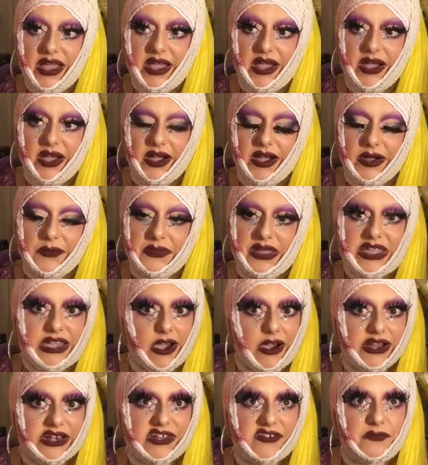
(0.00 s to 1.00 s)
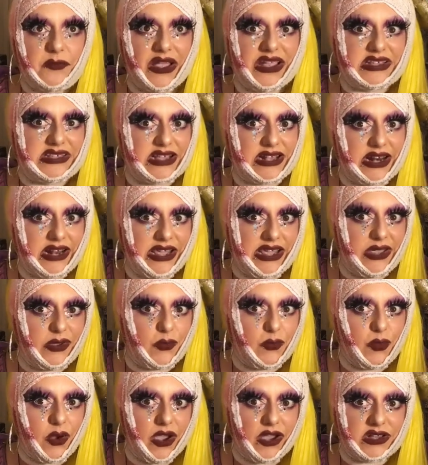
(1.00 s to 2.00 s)
Um, he kind of basically
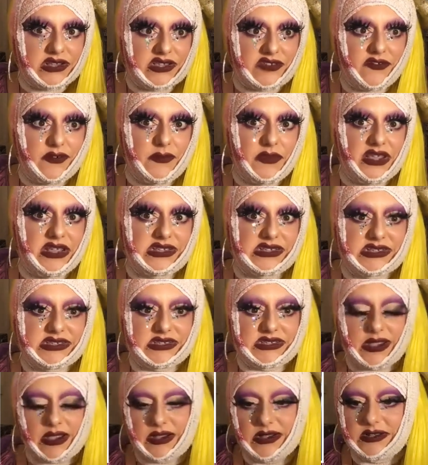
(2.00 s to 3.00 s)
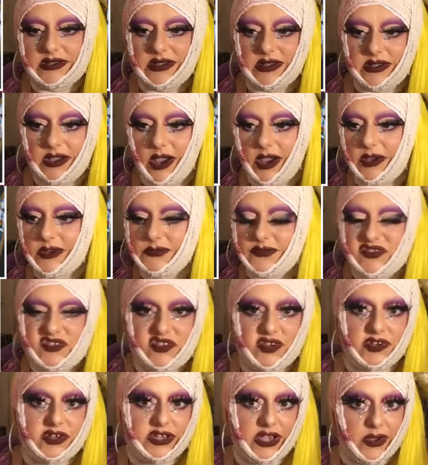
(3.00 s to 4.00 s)
works from his home
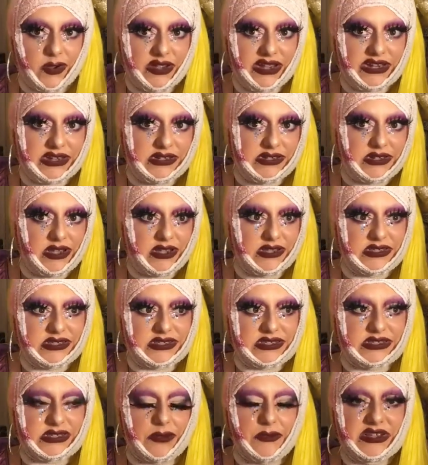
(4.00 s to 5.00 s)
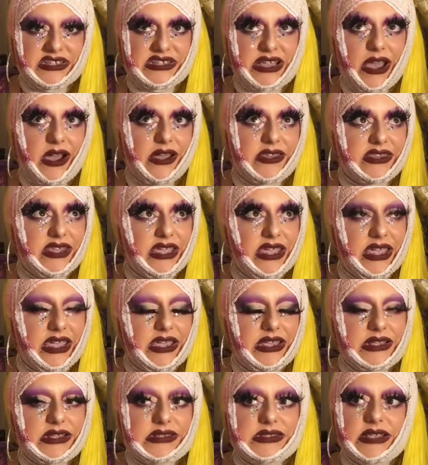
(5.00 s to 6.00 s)
studio in Somerset, I think it
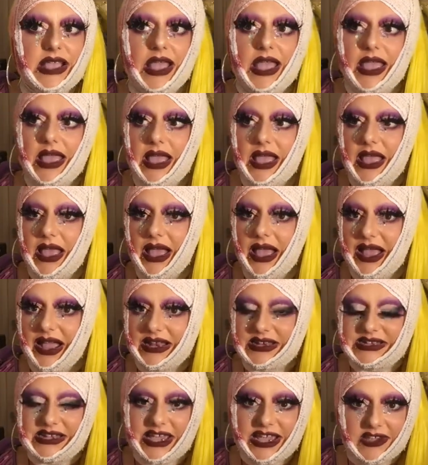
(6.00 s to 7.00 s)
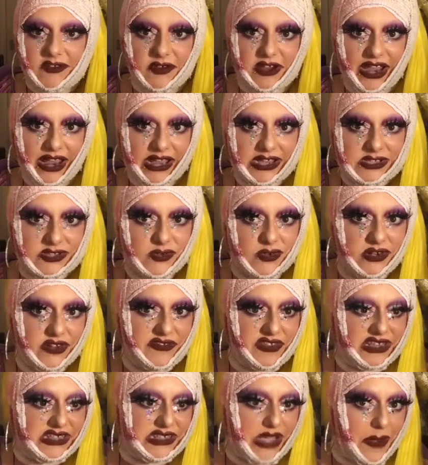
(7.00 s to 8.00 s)
is and he creates all of
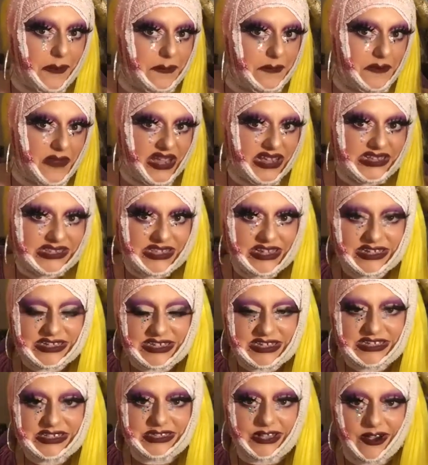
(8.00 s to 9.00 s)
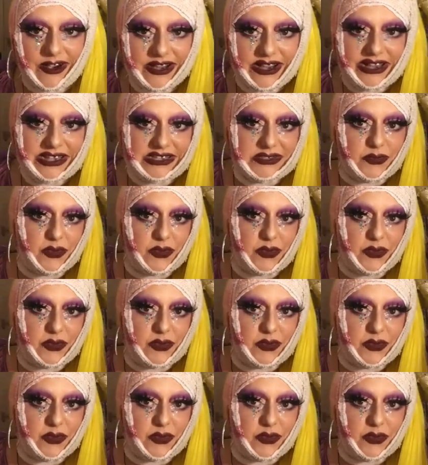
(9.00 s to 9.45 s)
this amazing designs